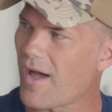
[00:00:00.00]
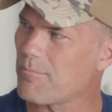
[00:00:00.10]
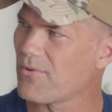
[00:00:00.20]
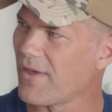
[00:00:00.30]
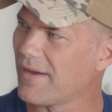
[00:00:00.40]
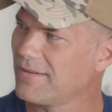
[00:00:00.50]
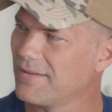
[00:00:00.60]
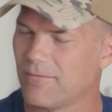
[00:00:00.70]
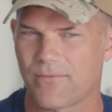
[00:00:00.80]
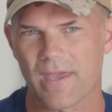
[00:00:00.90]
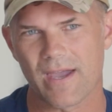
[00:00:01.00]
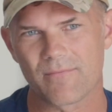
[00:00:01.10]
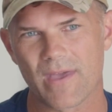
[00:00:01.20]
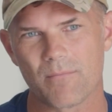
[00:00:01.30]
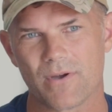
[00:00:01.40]
top of that, if they
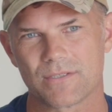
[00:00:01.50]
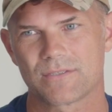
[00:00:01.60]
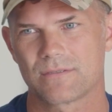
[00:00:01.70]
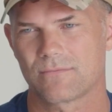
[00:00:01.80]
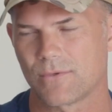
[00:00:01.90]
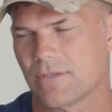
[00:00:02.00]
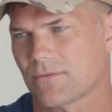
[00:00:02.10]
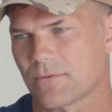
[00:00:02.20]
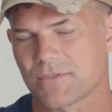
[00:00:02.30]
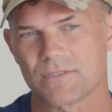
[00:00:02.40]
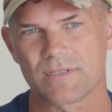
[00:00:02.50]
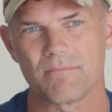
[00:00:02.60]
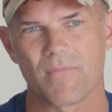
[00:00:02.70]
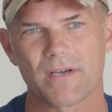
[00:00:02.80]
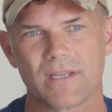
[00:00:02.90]
have that much resources
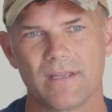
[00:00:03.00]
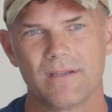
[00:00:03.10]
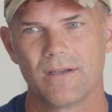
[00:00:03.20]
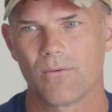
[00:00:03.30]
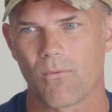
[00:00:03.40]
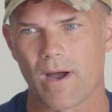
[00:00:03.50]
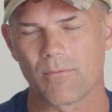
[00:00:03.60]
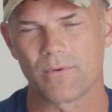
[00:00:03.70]
and money, why